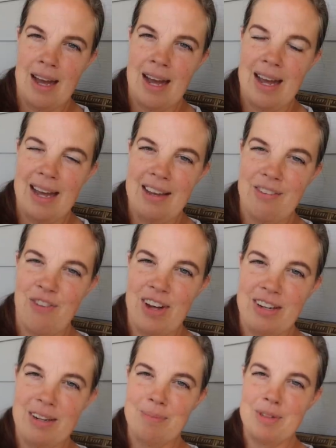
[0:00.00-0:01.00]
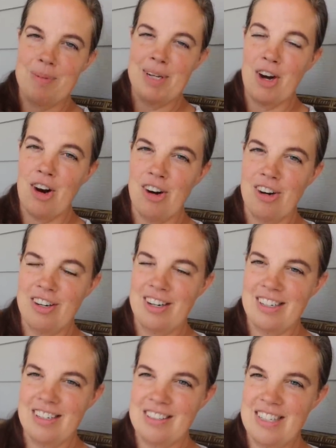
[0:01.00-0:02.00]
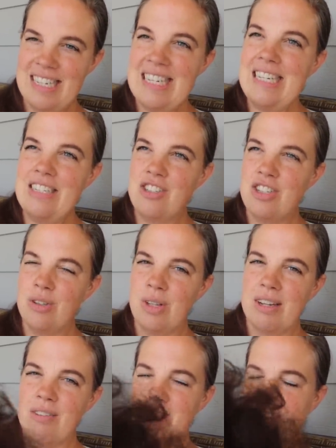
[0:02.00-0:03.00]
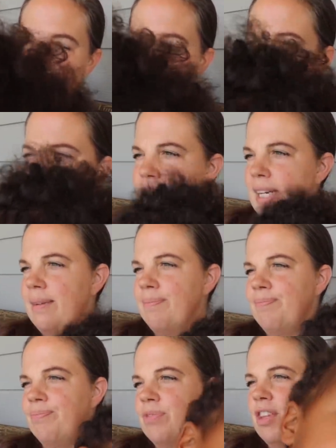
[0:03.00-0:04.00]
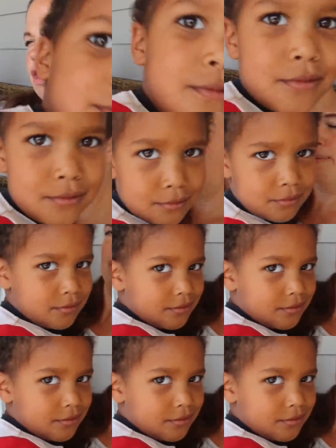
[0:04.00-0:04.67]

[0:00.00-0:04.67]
I found them to be hard to eat too, like real chewy they're good,